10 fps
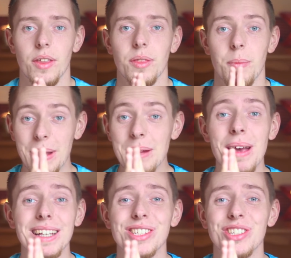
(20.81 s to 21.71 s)
The main
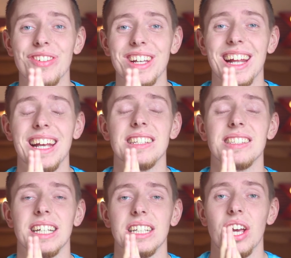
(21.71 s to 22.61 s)
message of it is
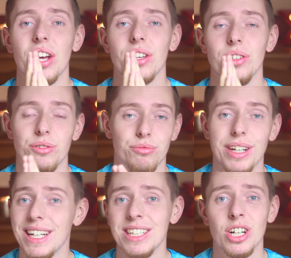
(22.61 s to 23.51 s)
that you're
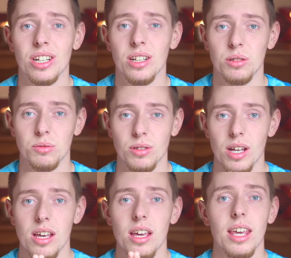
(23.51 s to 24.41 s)
really not alone,
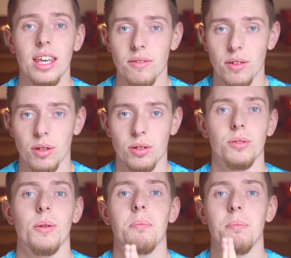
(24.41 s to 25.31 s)
even
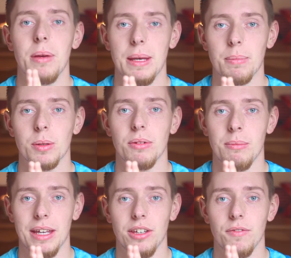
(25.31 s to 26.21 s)
though people will
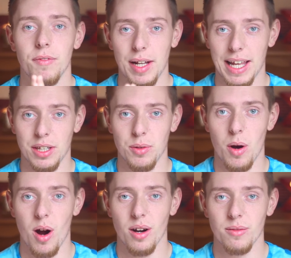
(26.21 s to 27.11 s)
make you feel like you
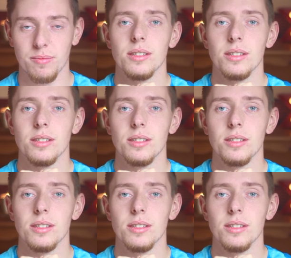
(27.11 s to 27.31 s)
are.